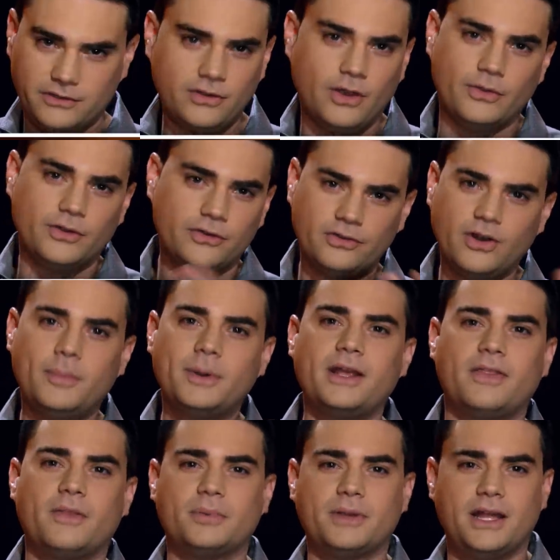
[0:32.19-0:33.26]
So there's
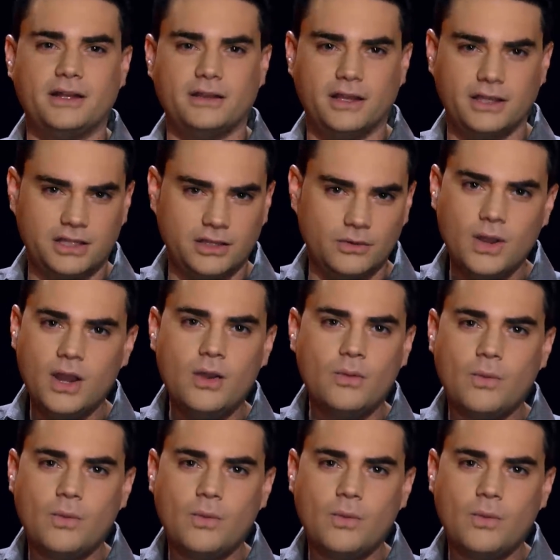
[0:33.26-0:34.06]
nobody on the planet like you.